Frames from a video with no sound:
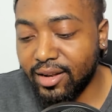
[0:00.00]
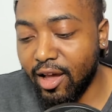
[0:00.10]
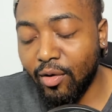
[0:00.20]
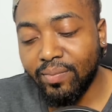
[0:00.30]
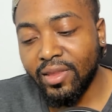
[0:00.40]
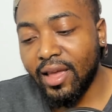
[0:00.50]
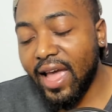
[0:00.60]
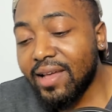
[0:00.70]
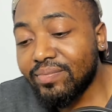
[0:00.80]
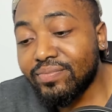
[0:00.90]
Now,
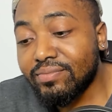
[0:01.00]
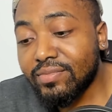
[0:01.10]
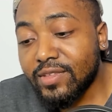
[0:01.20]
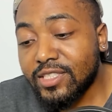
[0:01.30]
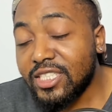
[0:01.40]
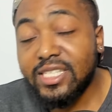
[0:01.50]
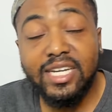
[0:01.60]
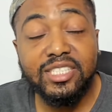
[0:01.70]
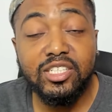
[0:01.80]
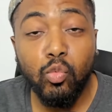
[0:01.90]
hey, she
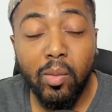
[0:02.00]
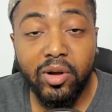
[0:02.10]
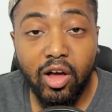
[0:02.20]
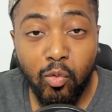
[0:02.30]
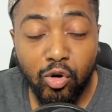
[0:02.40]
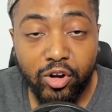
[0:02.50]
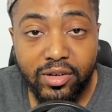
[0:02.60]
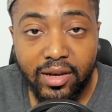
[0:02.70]
says she's a woman of her word,